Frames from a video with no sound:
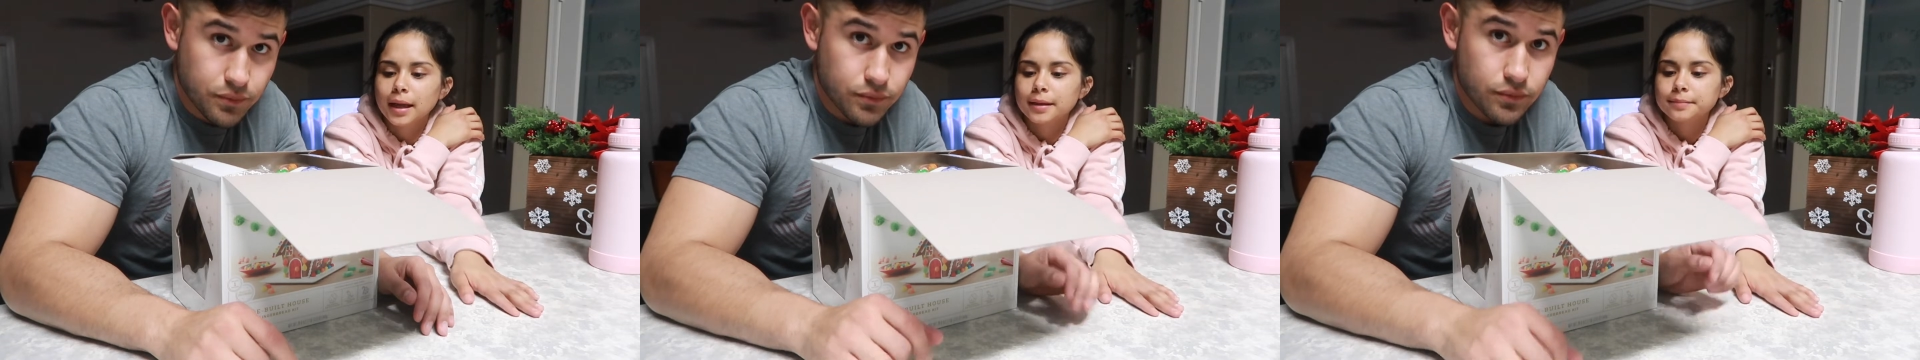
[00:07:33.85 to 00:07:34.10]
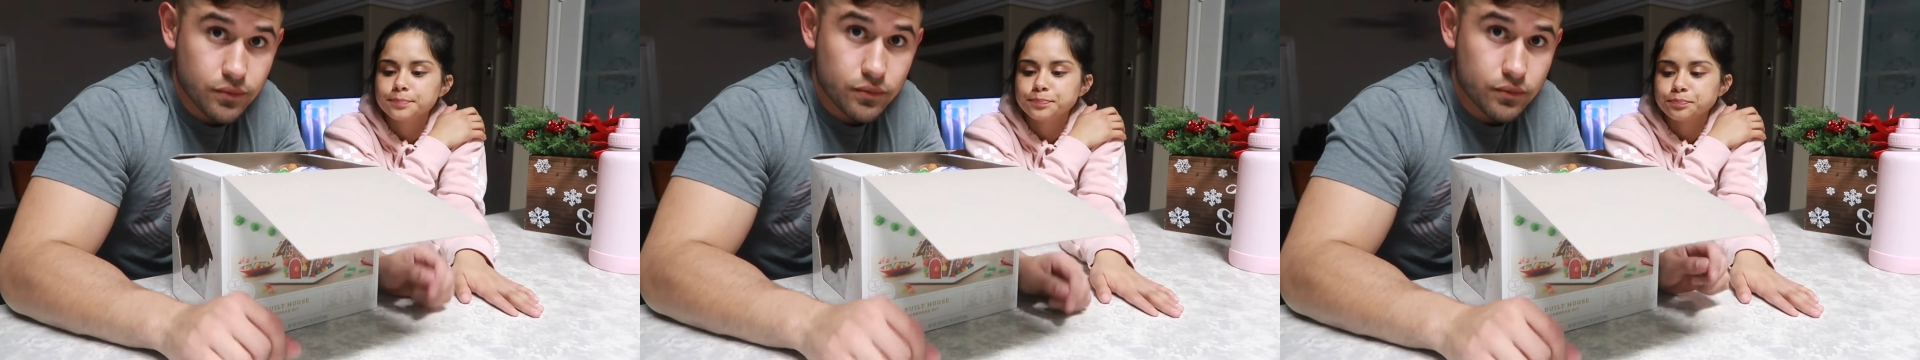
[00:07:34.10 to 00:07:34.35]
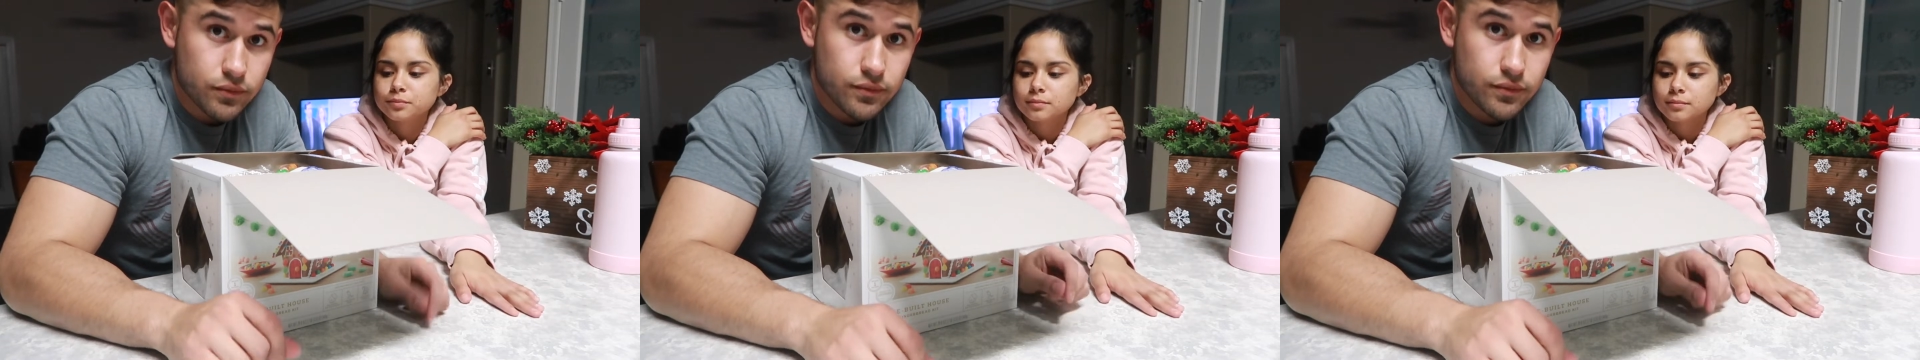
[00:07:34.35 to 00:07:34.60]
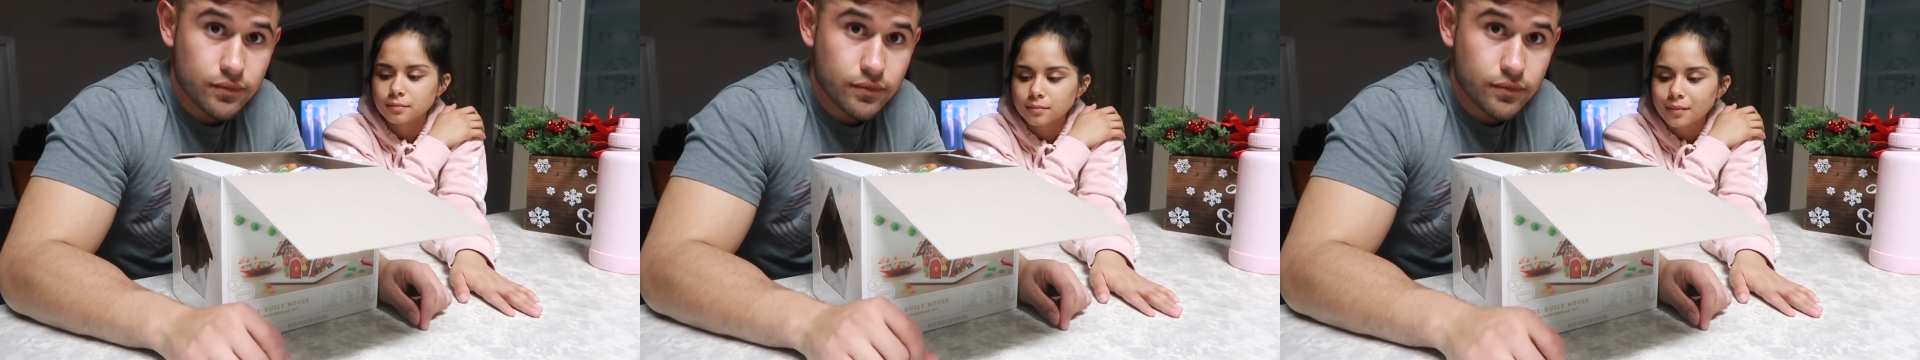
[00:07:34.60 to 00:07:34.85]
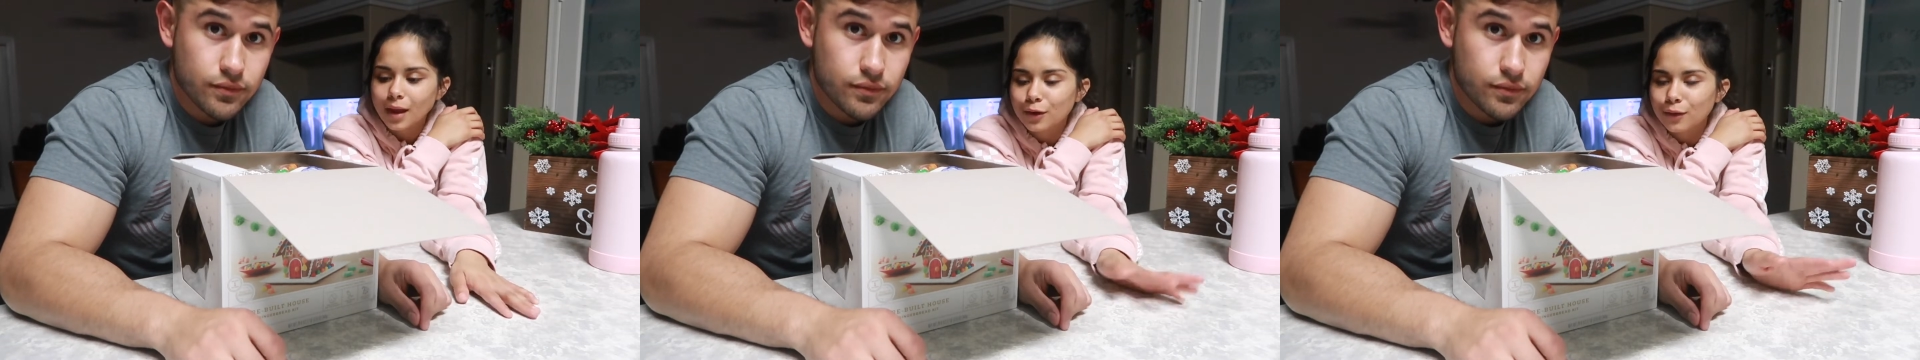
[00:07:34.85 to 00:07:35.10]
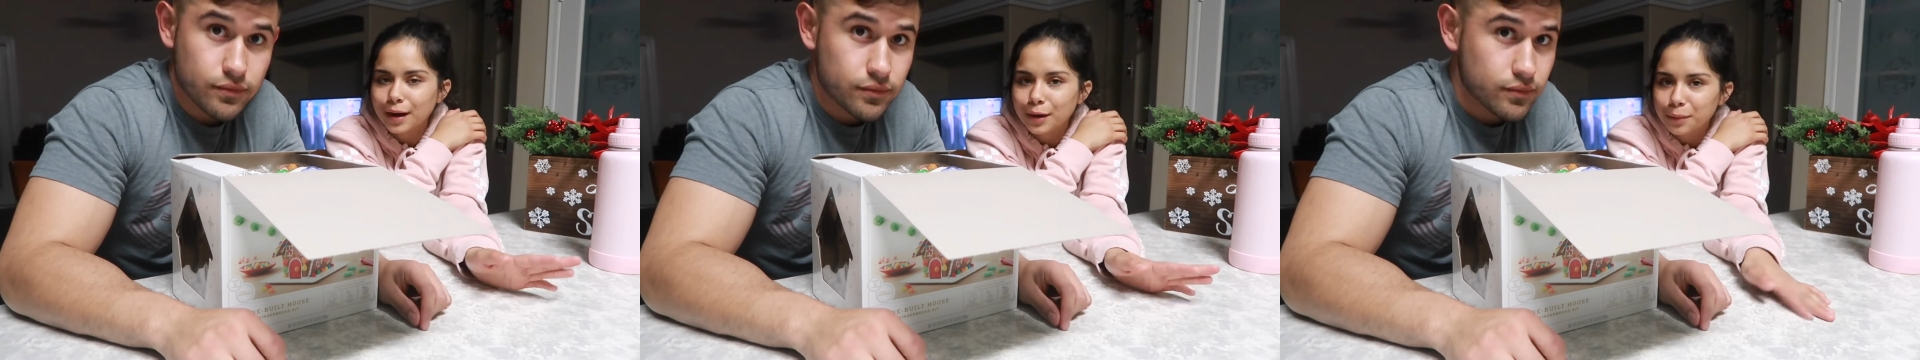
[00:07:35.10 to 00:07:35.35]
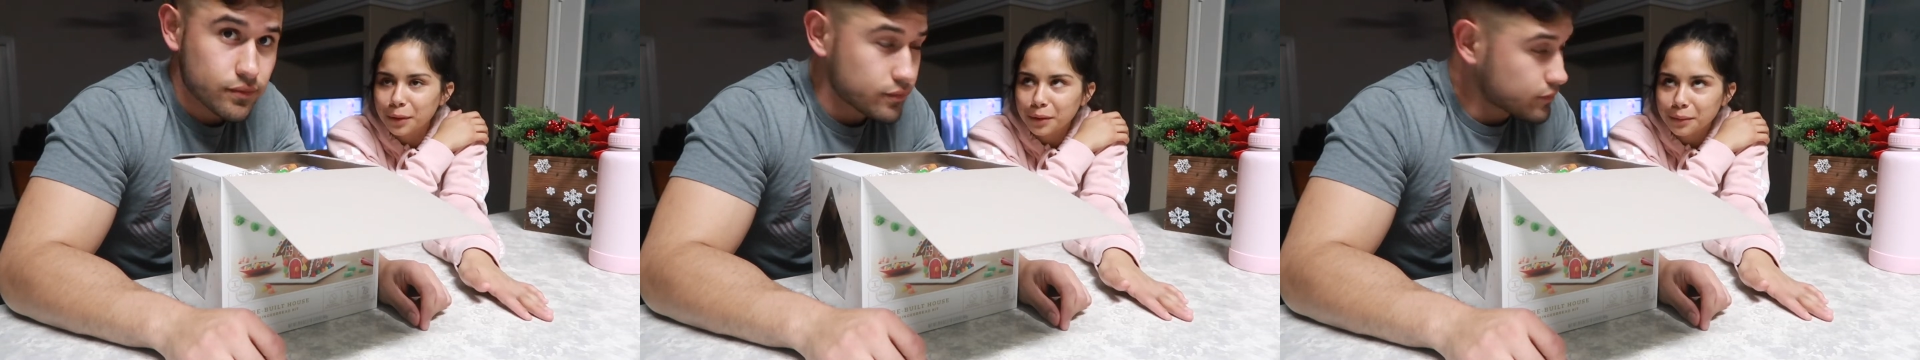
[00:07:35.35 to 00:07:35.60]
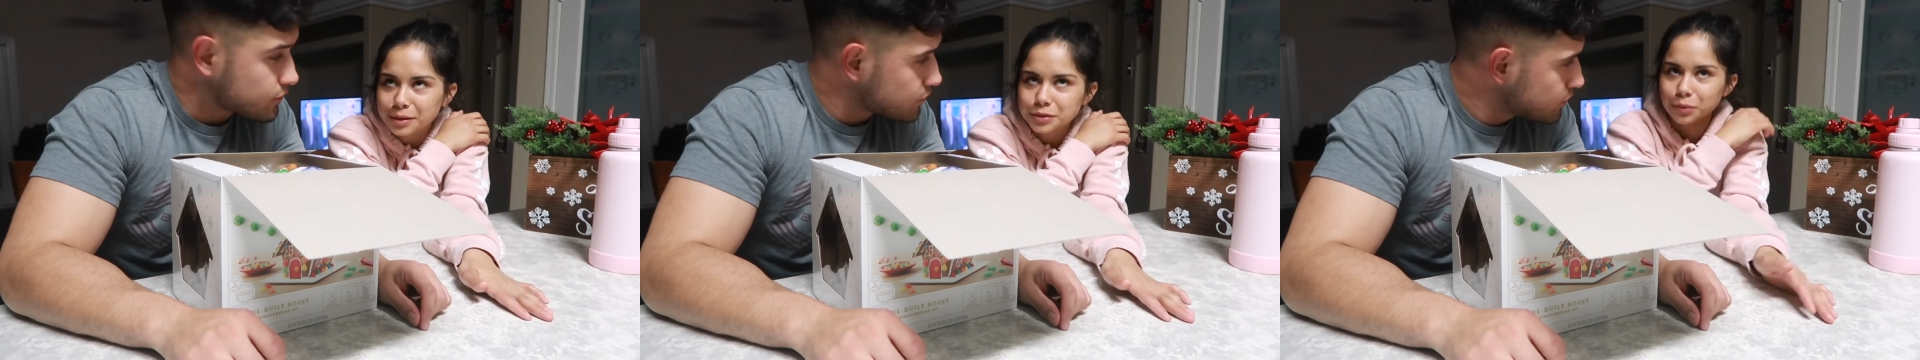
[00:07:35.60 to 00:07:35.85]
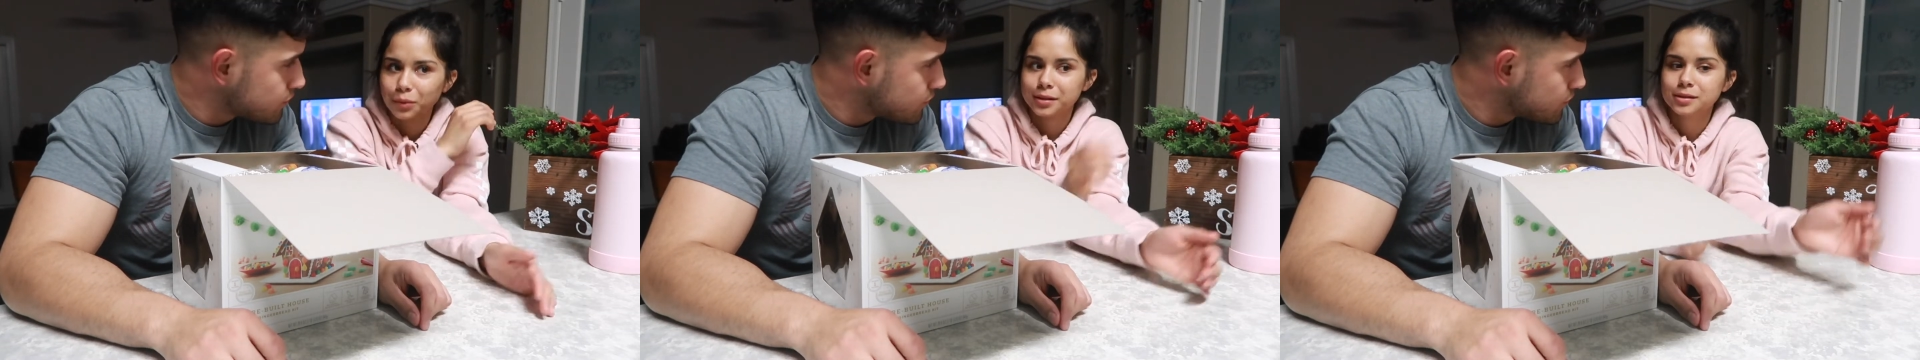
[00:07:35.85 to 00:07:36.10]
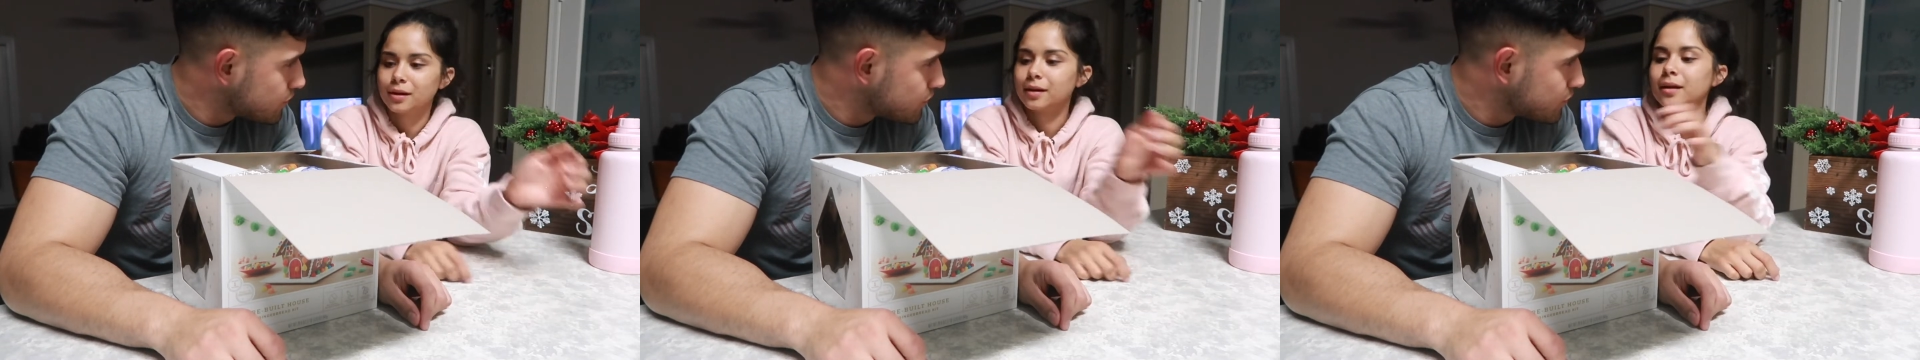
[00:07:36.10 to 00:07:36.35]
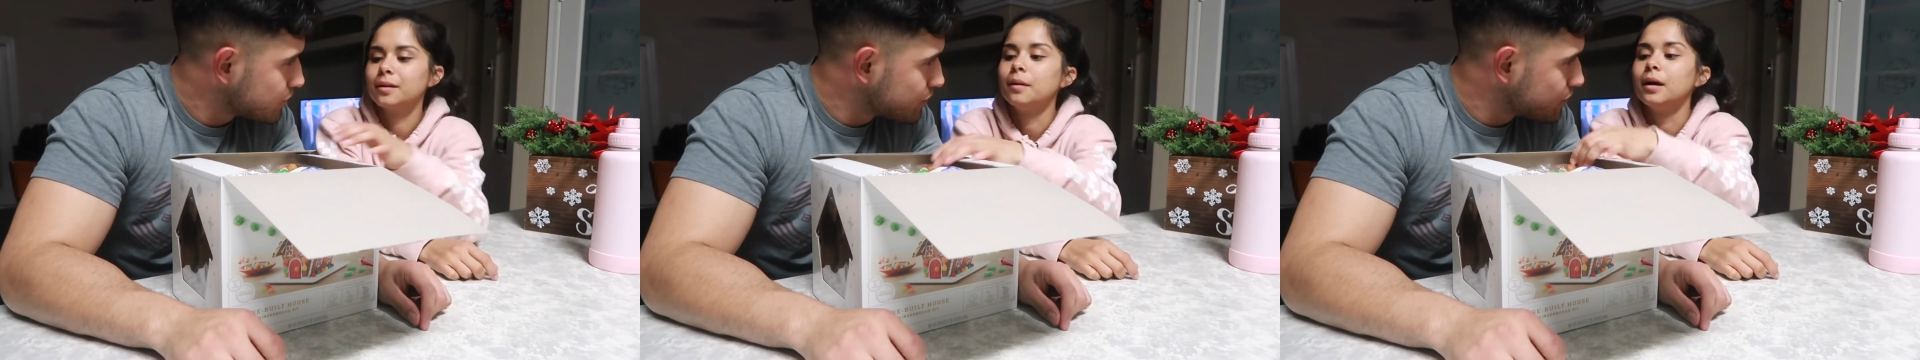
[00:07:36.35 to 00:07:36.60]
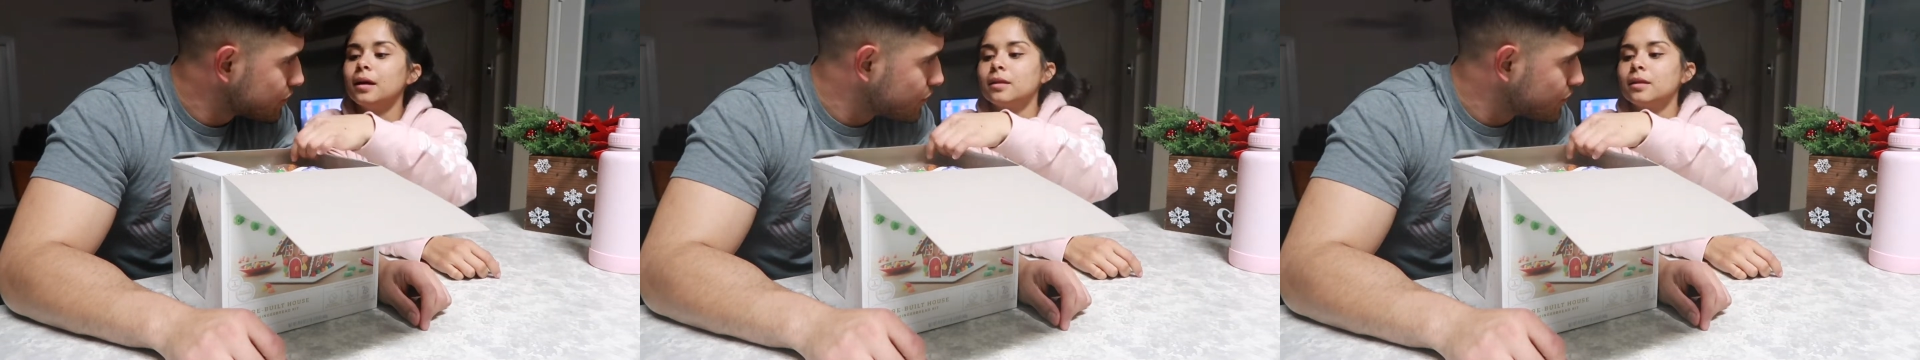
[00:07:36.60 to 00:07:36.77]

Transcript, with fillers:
Speaker 1: like, granted, we only went to one Target, but